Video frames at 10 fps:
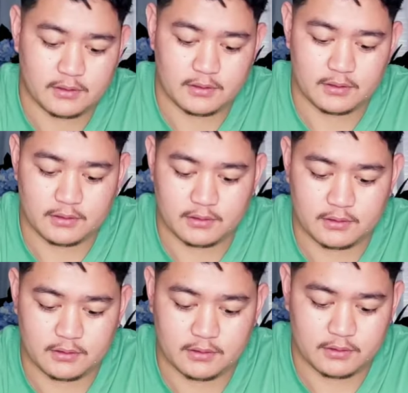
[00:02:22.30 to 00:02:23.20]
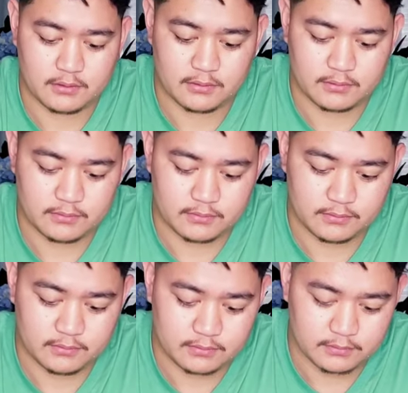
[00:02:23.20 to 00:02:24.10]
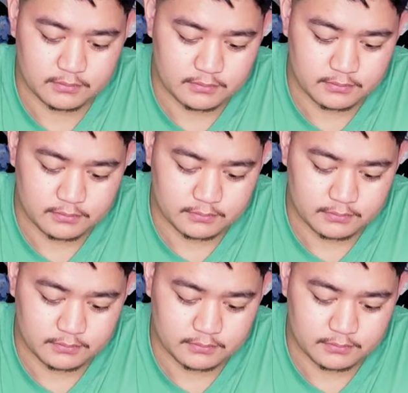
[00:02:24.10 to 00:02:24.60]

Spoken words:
This person isn't speaking.